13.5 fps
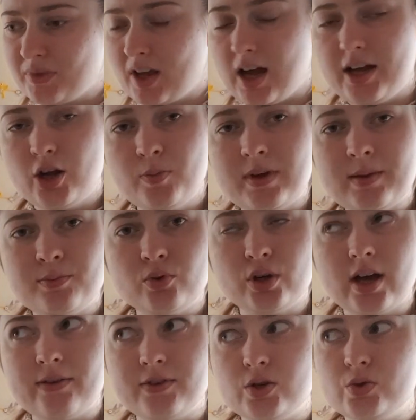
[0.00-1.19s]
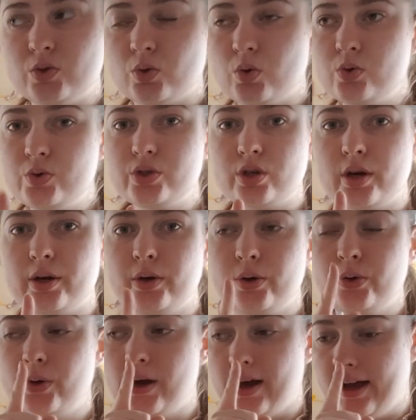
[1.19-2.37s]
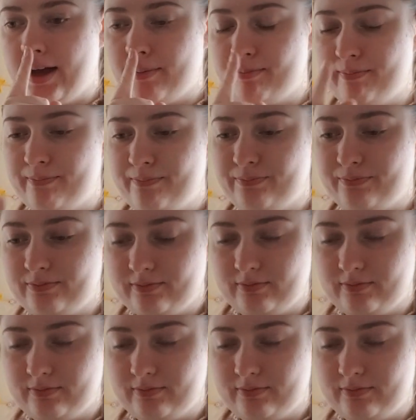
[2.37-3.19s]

I know people have used also, don't